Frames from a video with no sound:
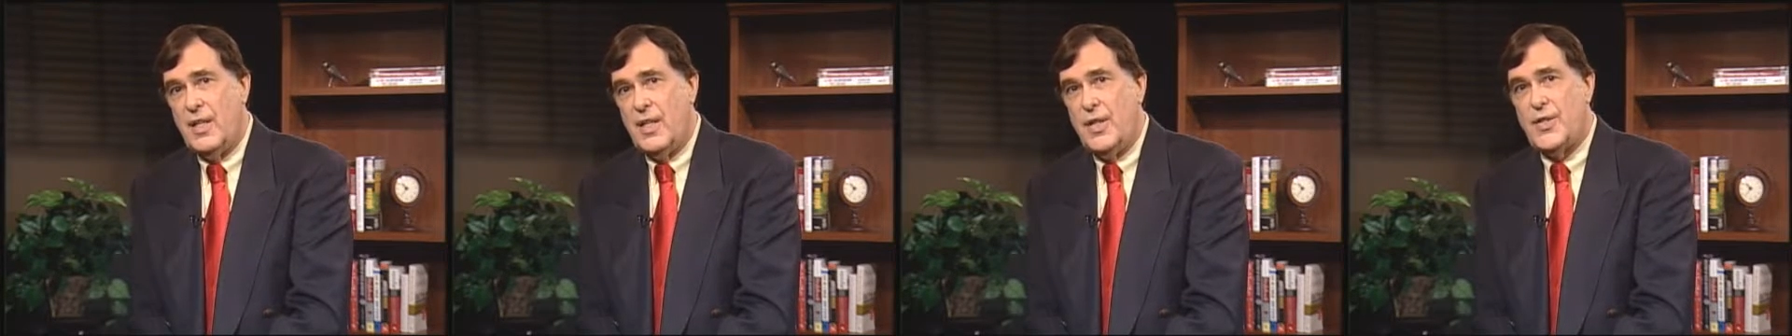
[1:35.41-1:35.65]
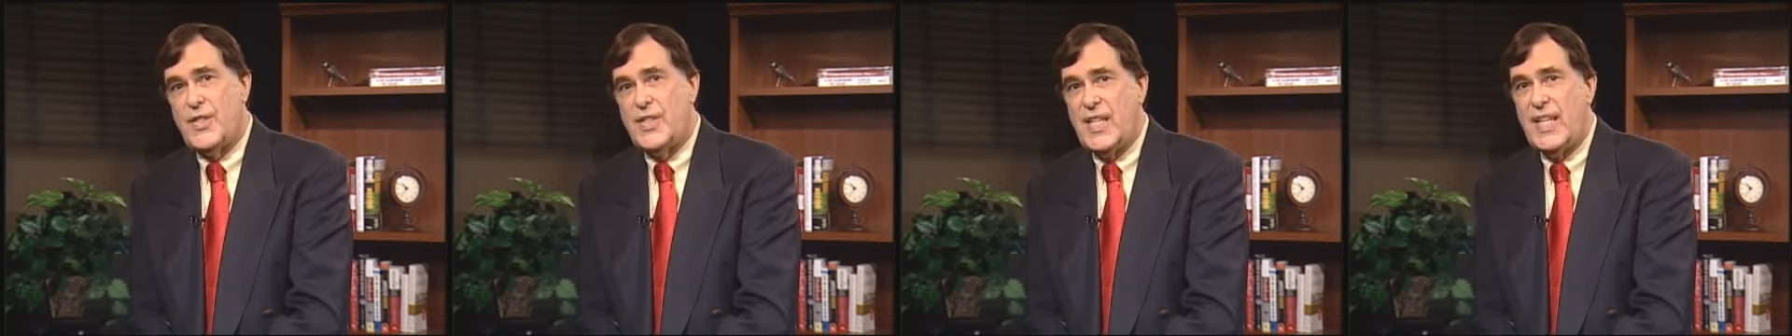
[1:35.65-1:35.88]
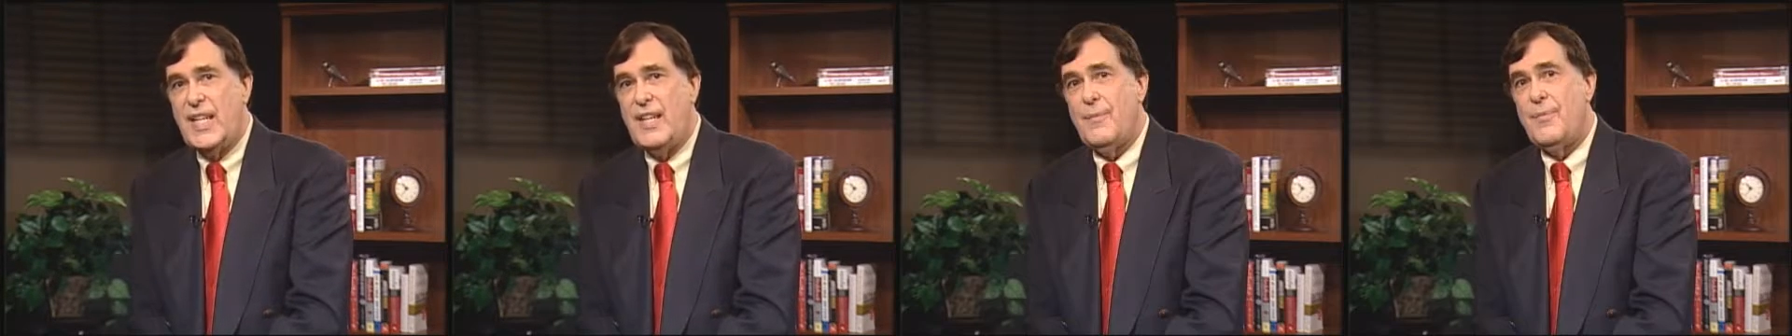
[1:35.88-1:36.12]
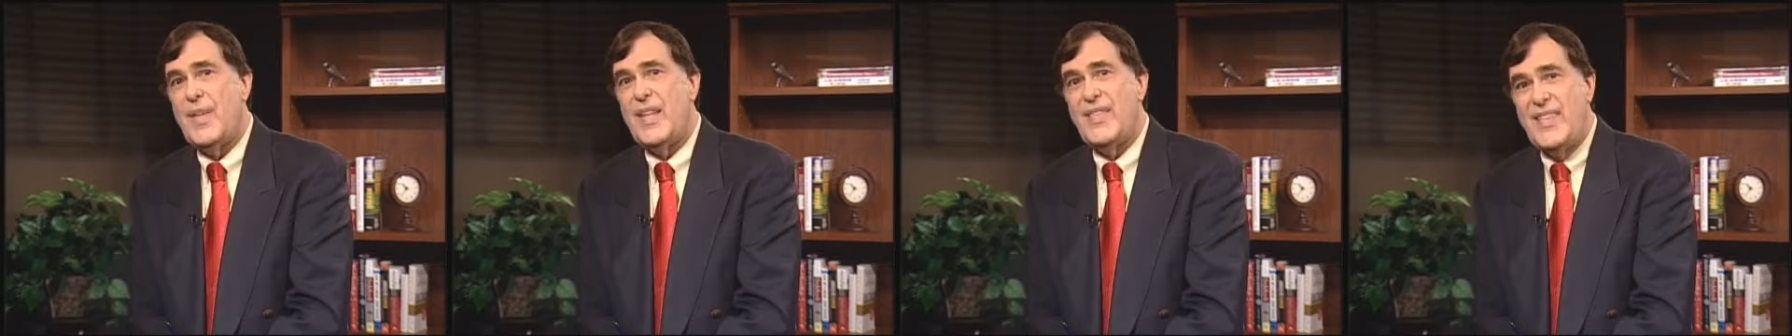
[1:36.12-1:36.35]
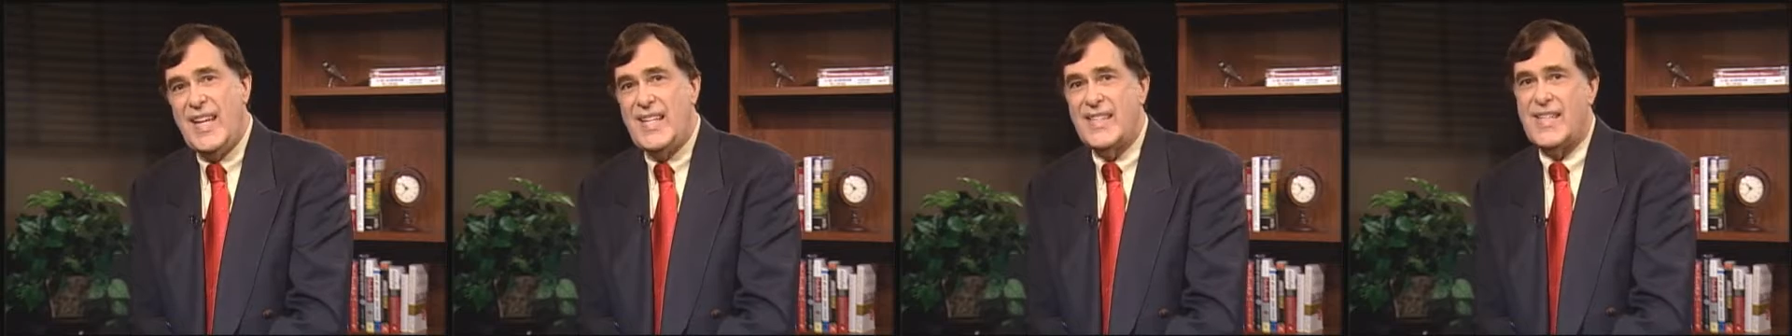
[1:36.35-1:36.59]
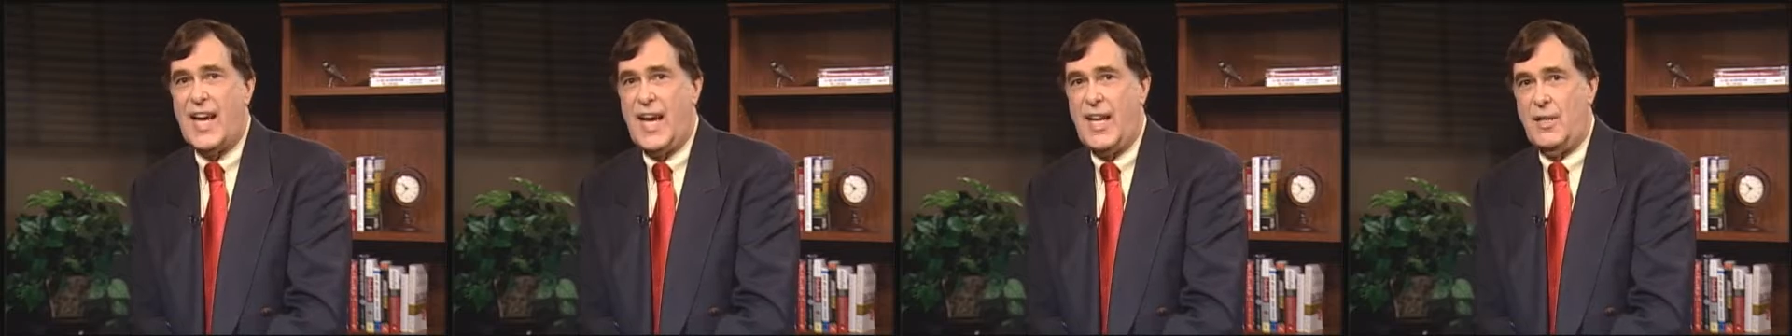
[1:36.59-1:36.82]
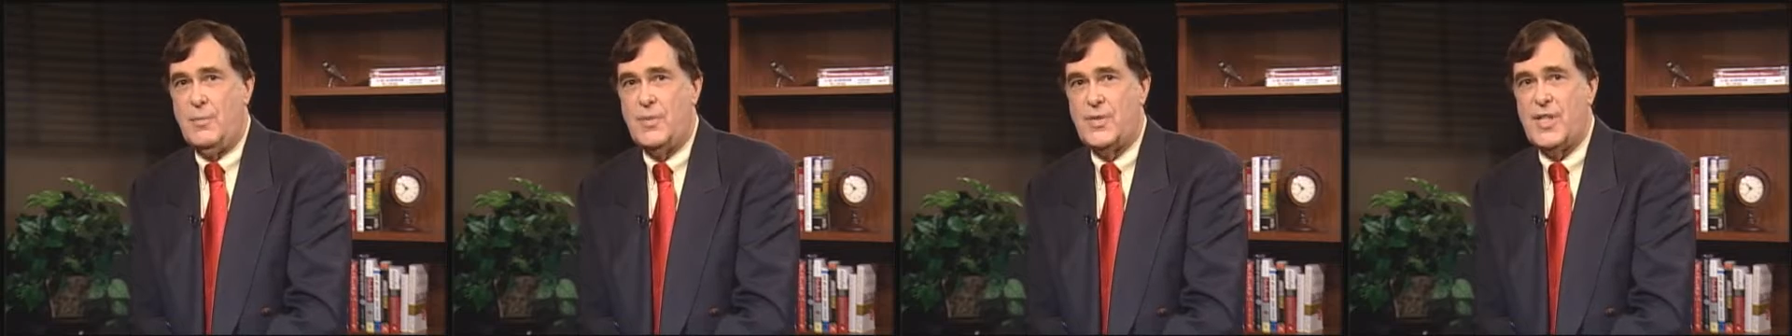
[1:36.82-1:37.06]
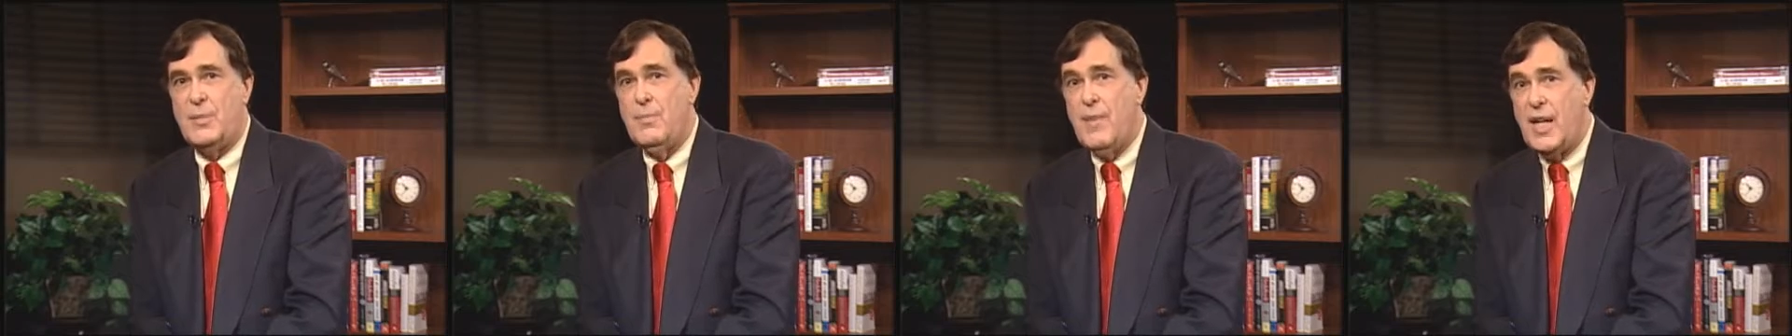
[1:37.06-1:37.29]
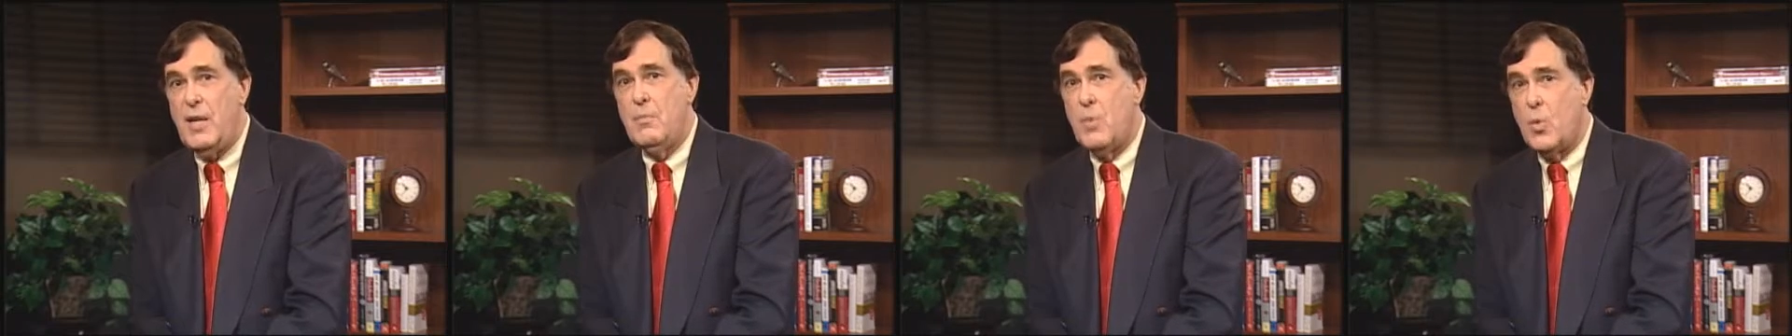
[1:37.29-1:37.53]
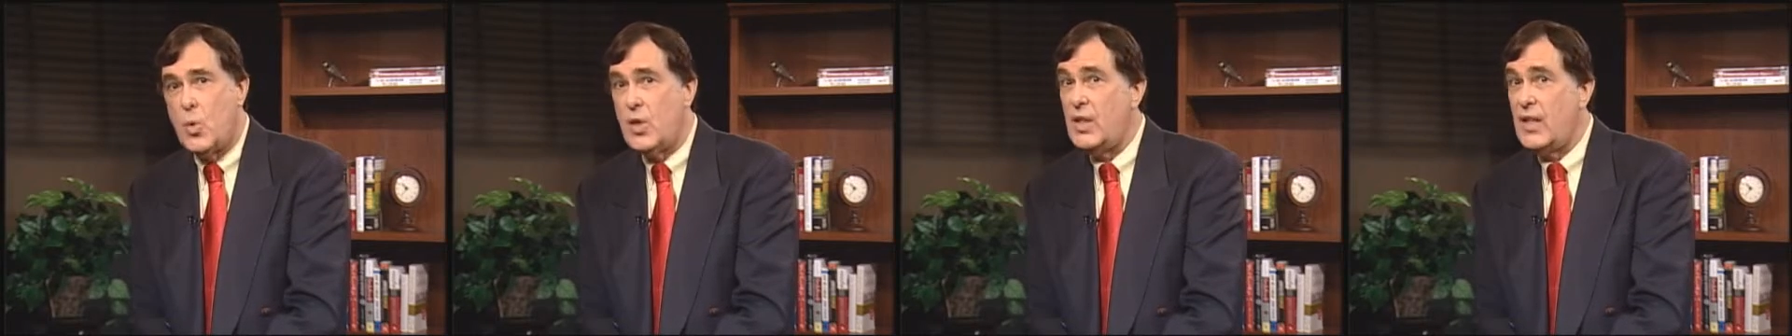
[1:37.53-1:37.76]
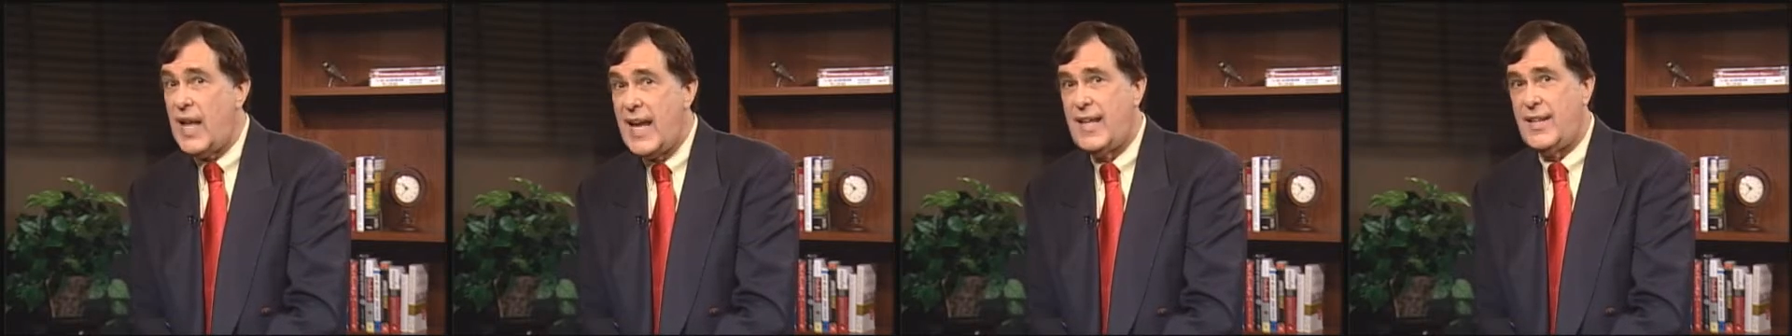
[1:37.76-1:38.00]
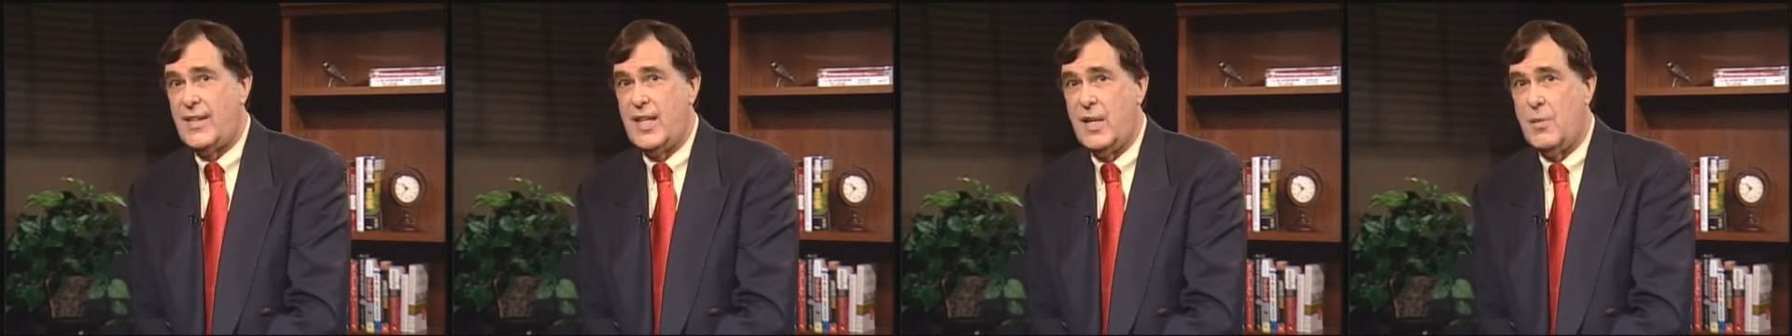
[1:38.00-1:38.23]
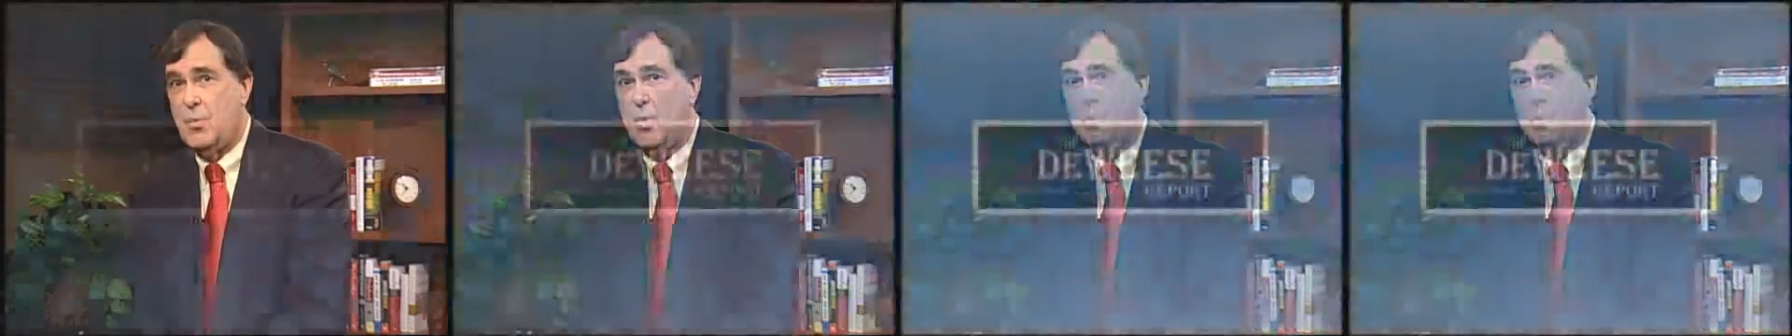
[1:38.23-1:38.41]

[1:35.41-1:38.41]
You see, these items and many more like them